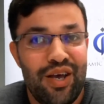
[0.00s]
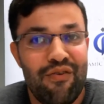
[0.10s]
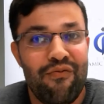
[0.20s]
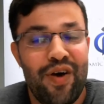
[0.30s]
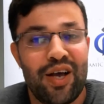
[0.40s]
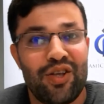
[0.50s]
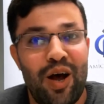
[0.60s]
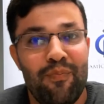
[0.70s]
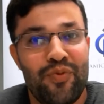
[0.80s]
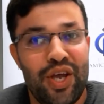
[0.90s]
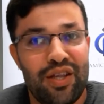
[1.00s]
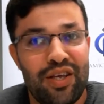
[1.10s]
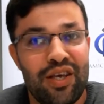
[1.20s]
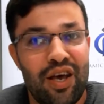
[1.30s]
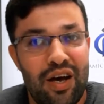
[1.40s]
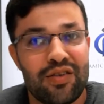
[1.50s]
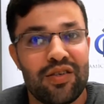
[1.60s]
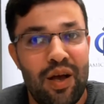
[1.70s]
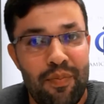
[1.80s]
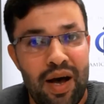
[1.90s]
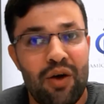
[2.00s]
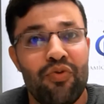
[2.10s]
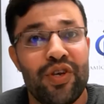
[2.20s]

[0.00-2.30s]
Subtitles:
in fact updating us about